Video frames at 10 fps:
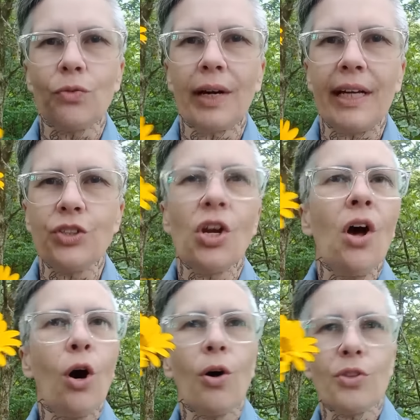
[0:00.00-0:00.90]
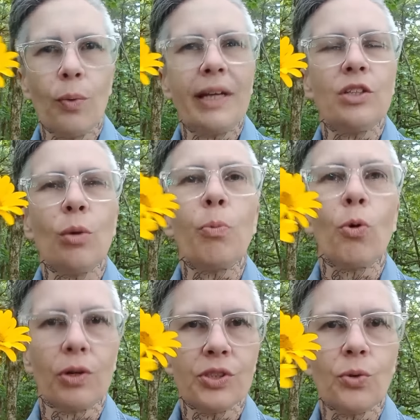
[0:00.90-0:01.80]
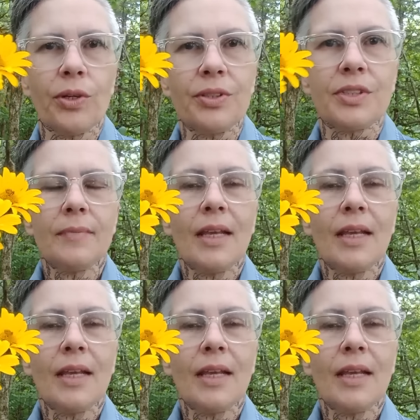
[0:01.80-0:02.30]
range all the way into poor soils.